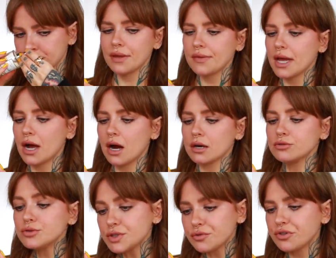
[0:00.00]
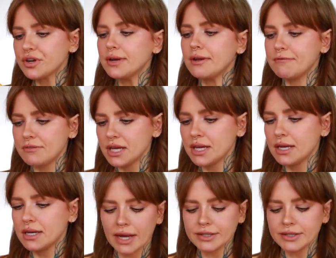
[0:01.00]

They are cruelty-free, vegan.